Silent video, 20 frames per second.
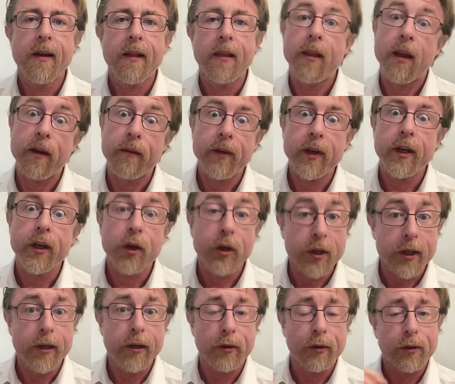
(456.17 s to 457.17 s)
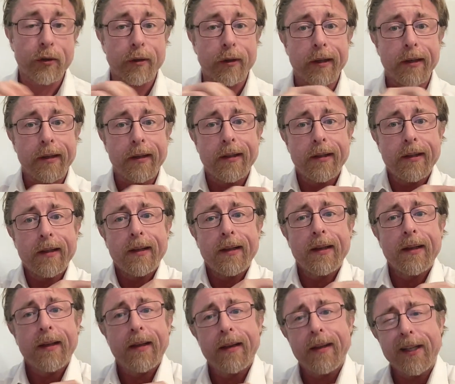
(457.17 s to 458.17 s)
loving your children
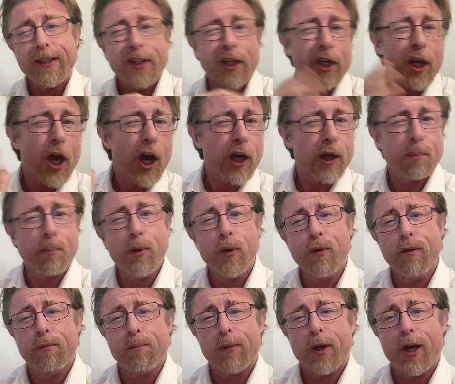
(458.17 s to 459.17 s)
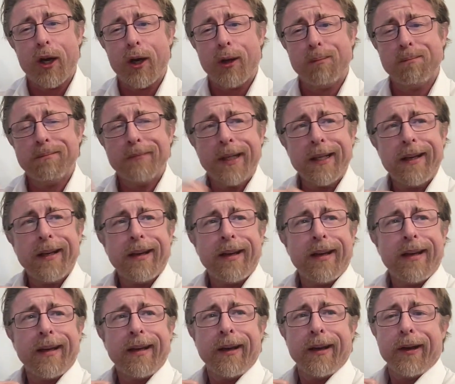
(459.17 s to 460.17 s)
it's a cuck move, bro.
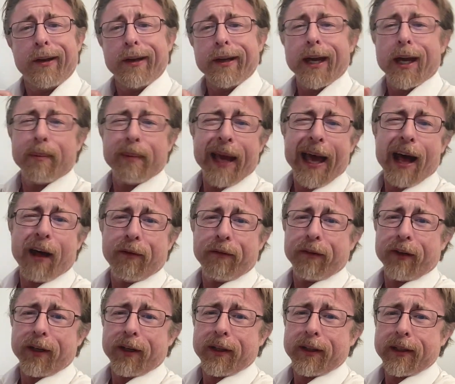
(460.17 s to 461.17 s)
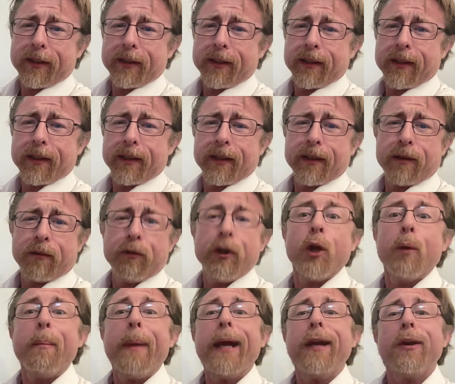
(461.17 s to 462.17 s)
You know, you got to be alpha.
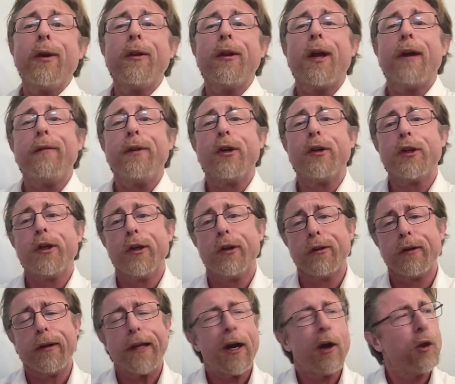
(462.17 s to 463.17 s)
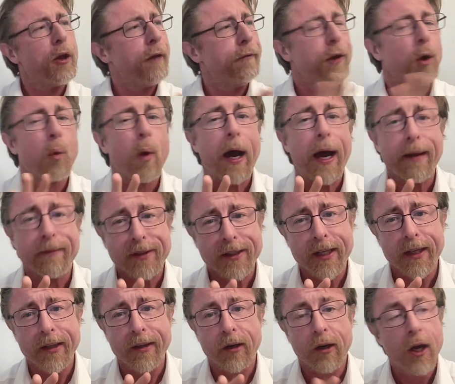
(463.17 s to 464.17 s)
Real men don't love their children. They don't love their wives
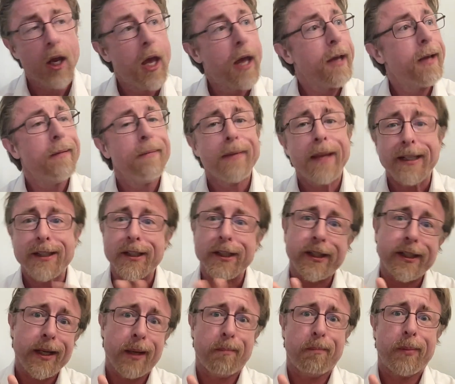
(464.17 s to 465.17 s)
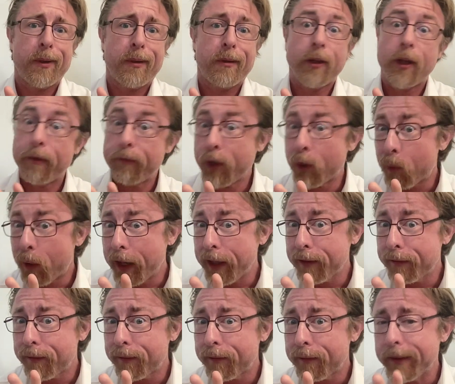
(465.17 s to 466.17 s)
either. That's a simp. Love your
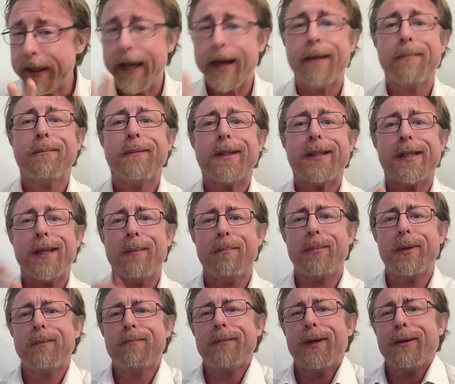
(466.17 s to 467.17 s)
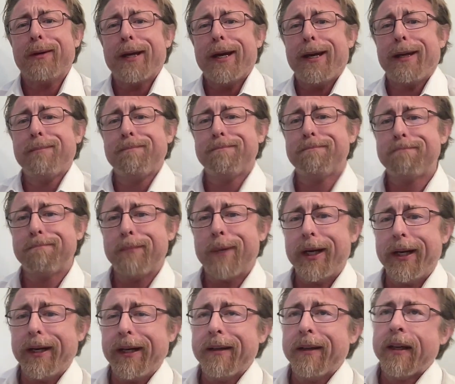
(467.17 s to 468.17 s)
wife? Yeah, simp. Okay,
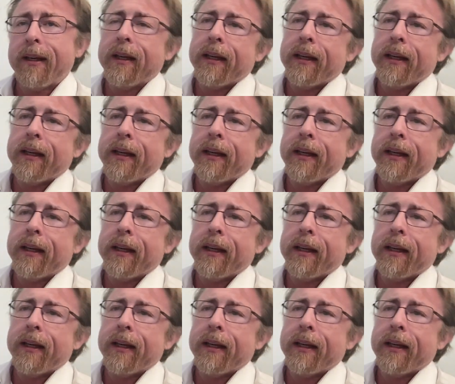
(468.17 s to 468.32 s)
buddy.